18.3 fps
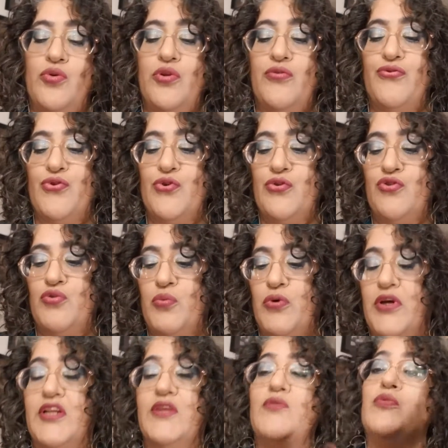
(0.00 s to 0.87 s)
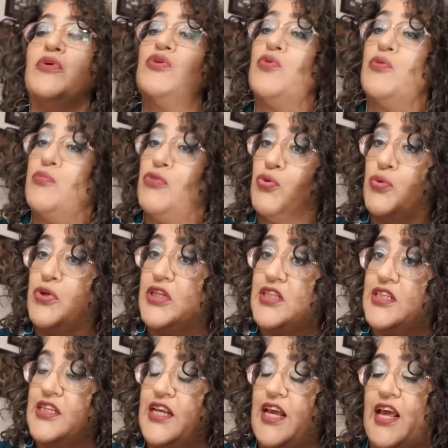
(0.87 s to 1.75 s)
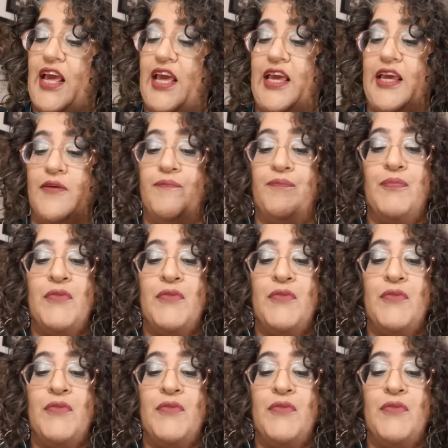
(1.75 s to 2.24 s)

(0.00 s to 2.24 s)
The first one, which we're doing today,